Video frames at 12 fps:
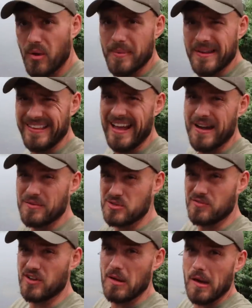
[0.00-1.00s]
bobbing down,
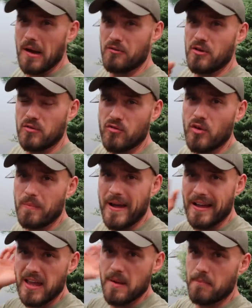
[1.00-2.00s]
so I've come up, reeled the rod
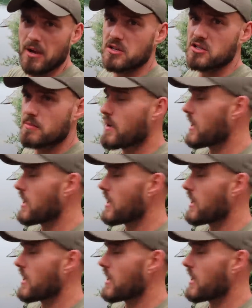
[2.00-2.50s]
back in, punched it